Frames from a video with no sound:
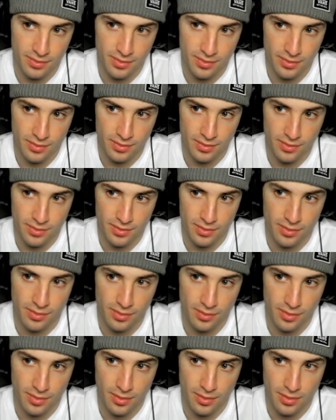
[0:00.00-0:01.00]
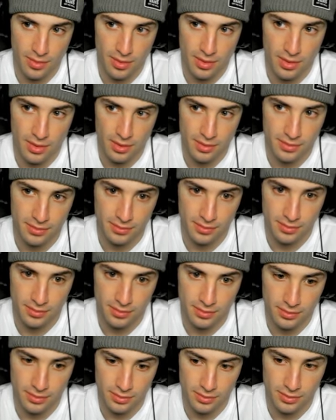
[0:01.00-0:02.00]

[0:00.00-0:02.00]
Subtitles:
(no one is talking)